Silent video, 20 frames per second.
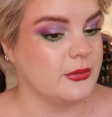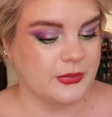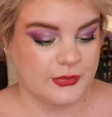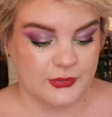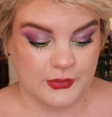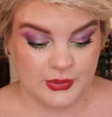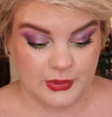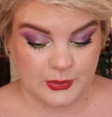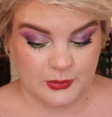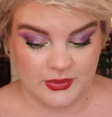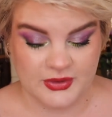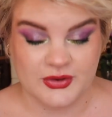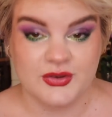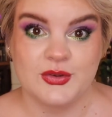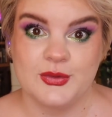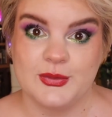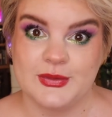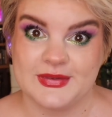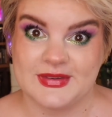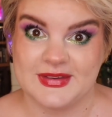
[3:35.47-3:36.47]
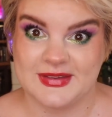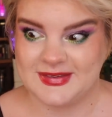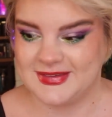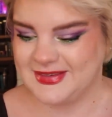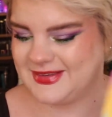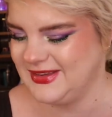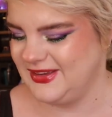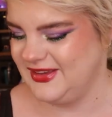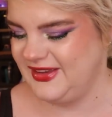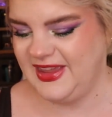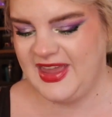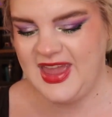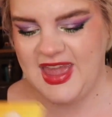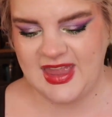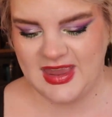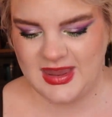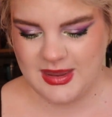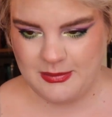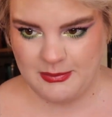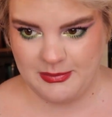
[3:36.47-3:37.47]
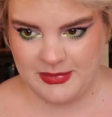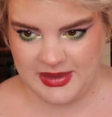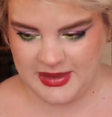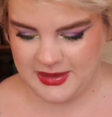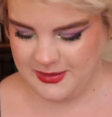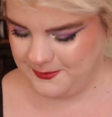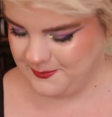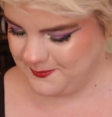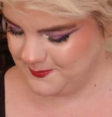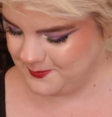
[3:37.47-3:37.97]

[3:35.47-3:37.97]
31 uses. Yay me.